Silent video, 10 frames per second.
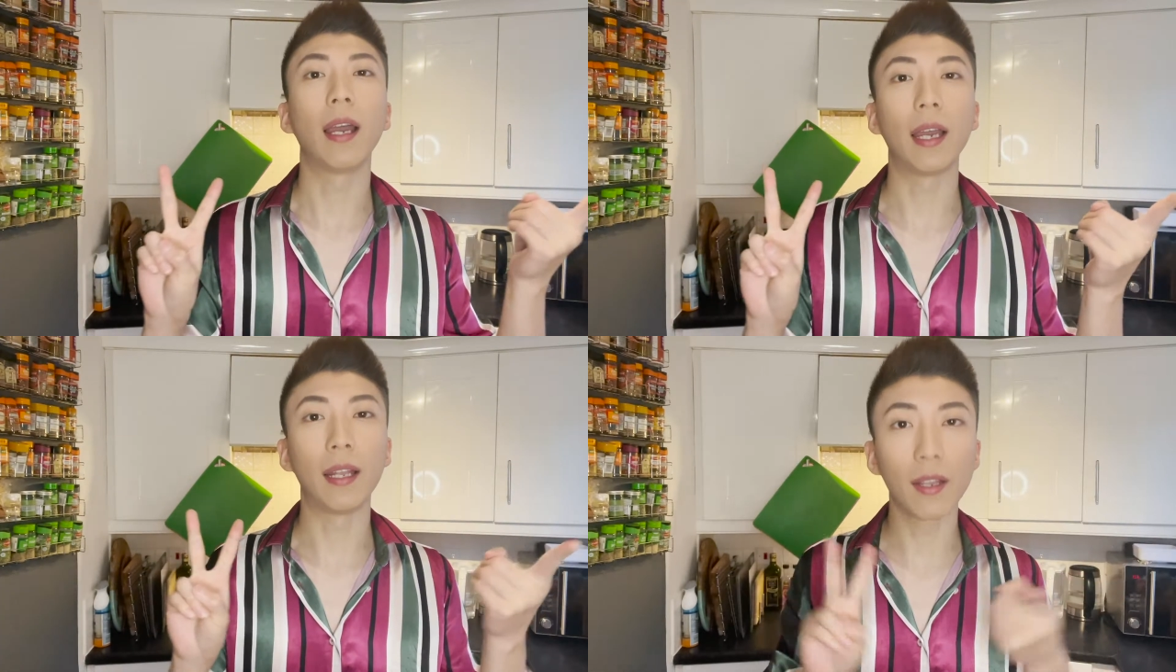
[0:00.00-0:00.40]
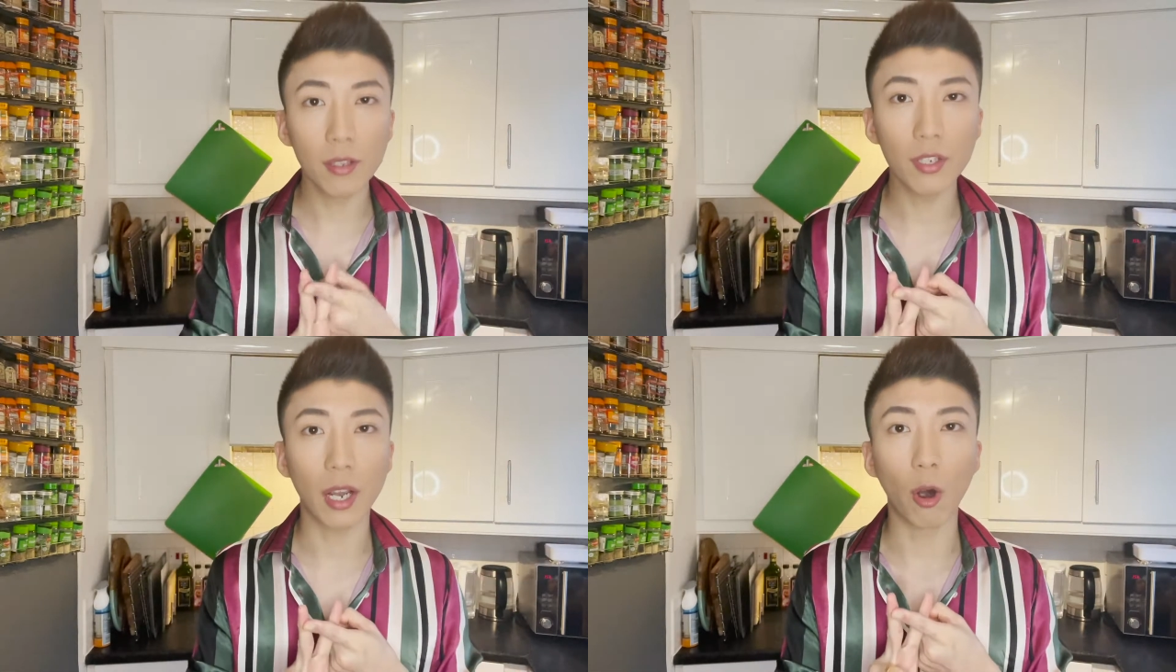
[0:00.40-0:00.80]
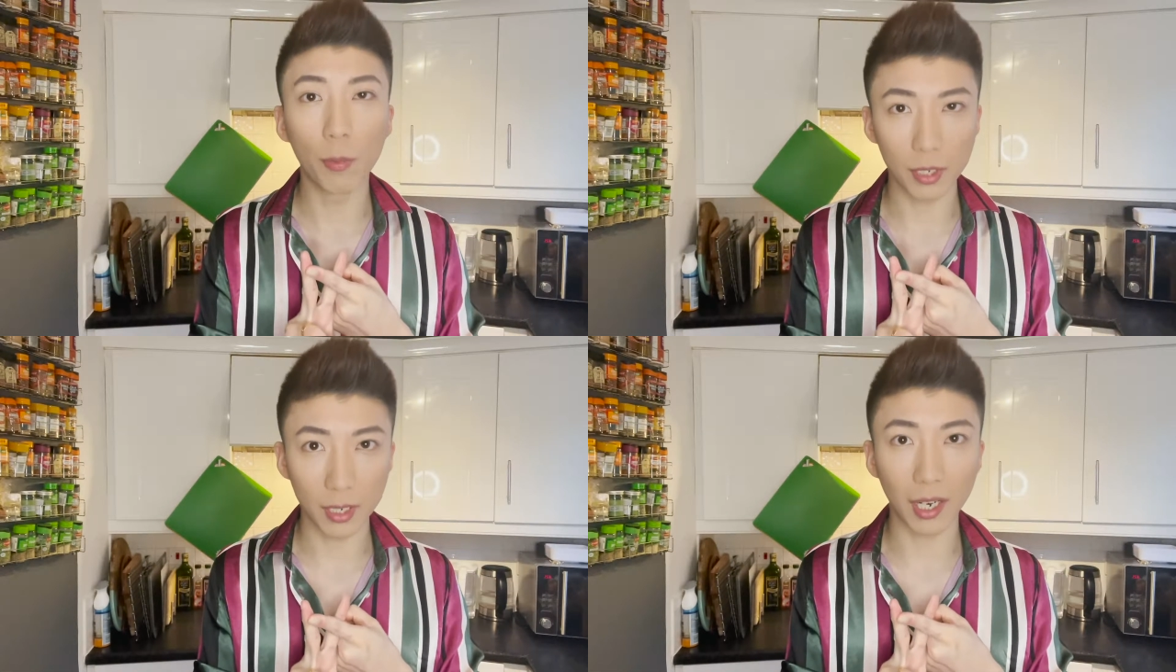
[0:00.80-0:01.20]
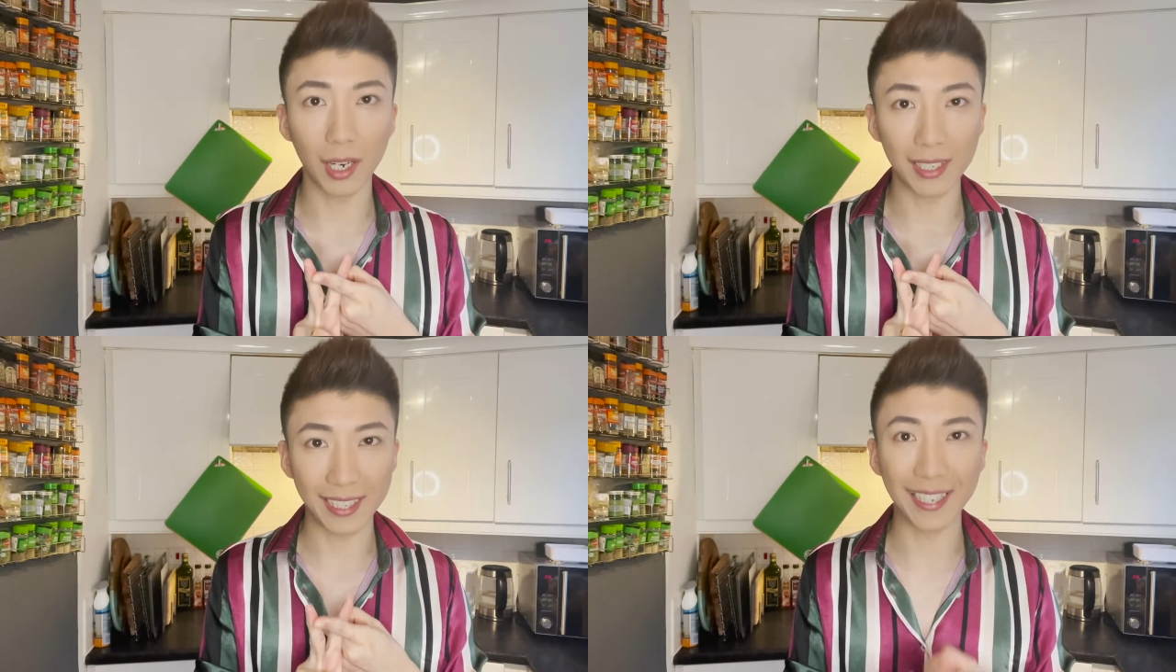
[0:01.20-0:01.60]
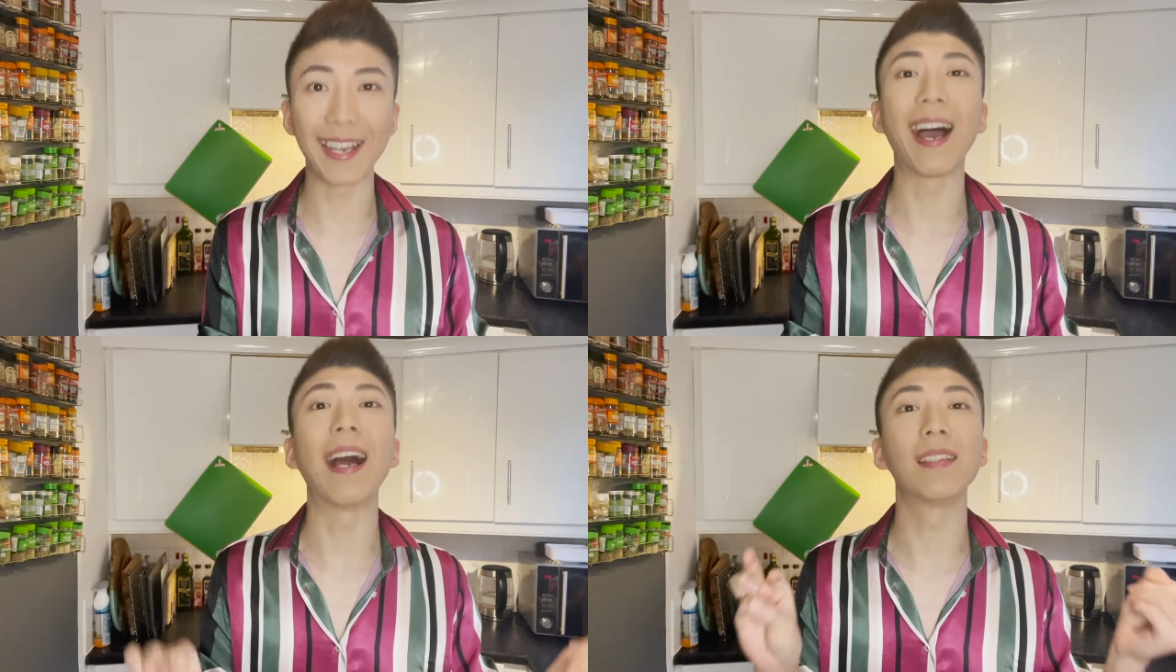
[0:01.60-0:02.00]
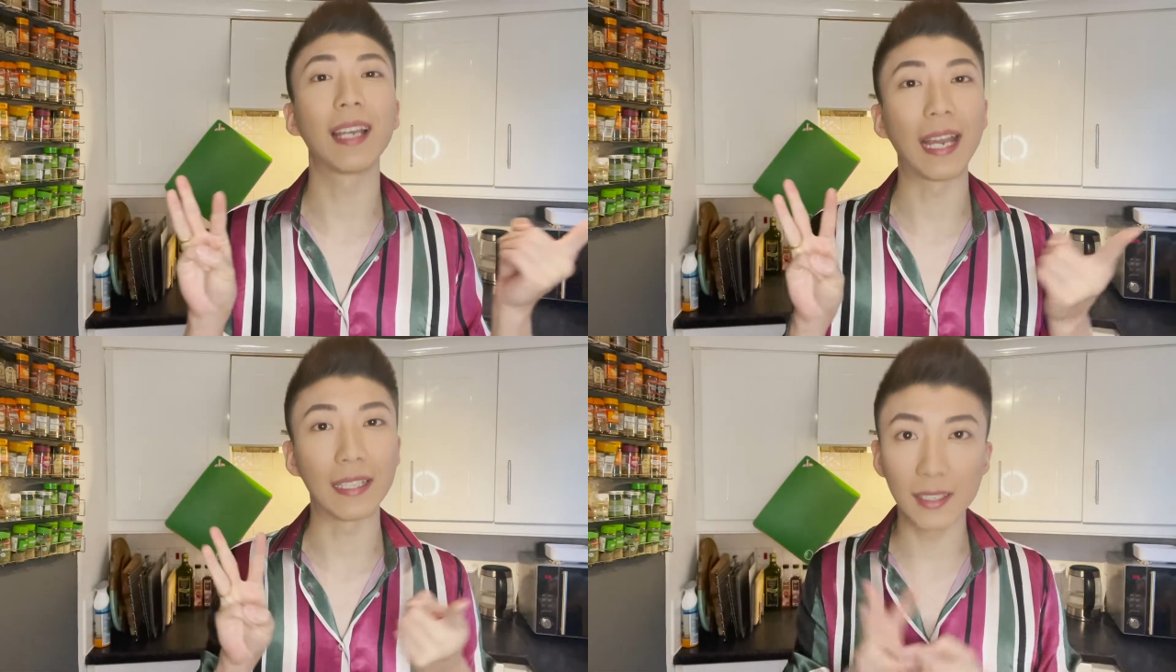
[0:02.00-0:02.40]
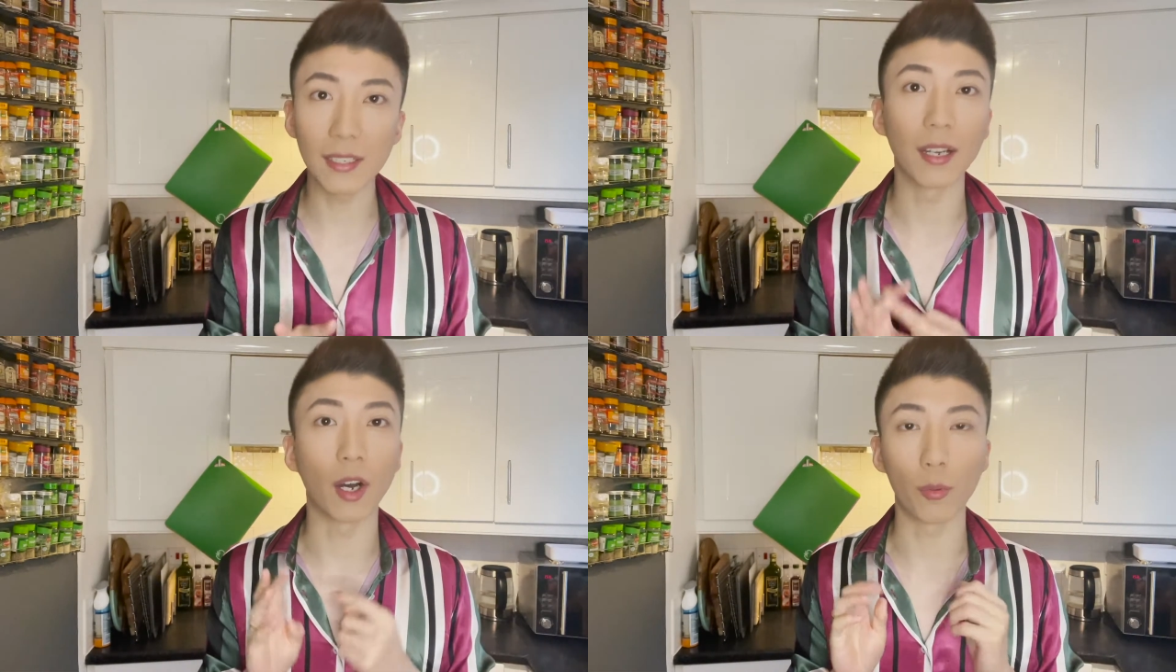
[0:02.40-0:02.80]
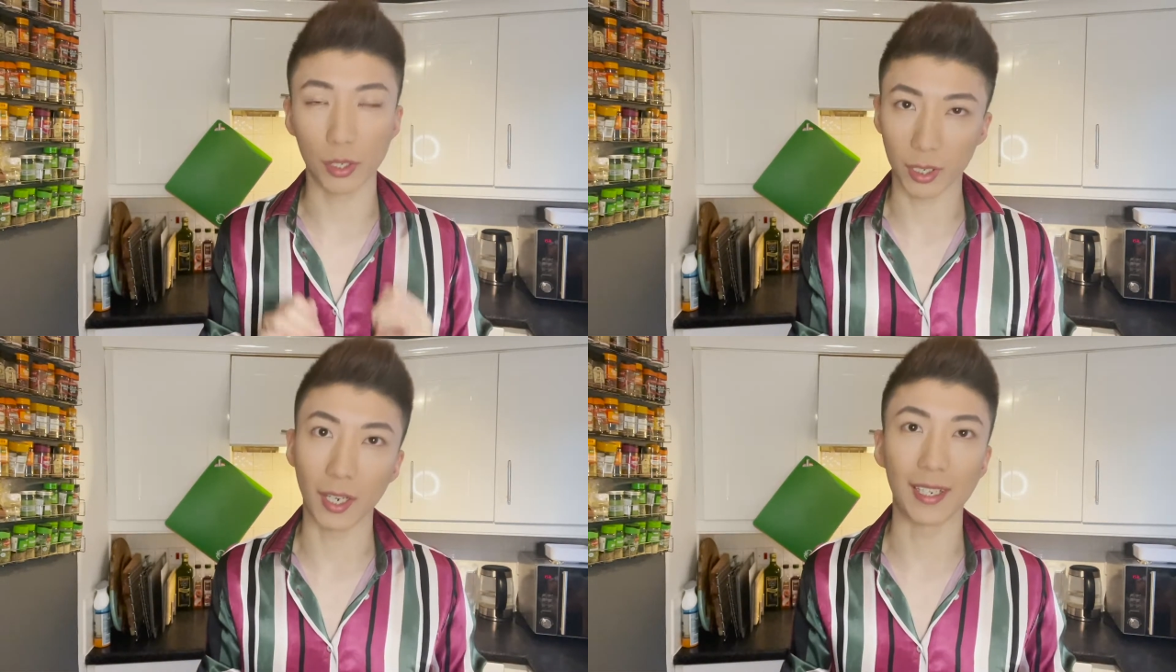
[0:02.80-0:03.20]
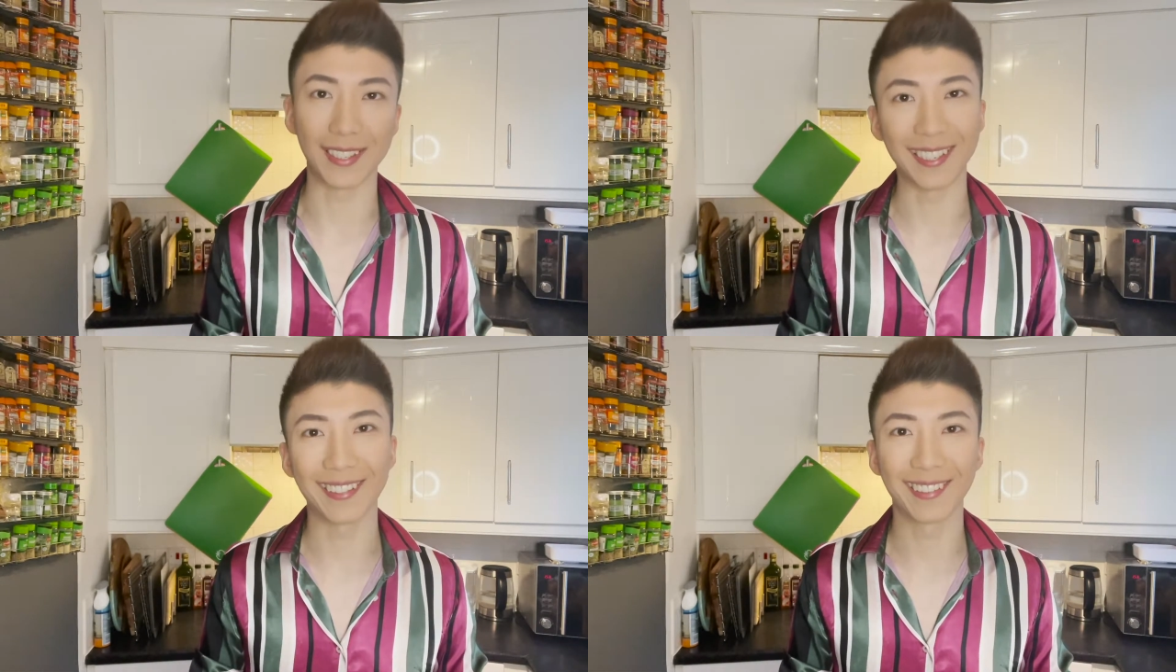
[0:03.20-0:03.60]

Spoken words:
a lunch aubergine idea, and a dinner aubergine idea.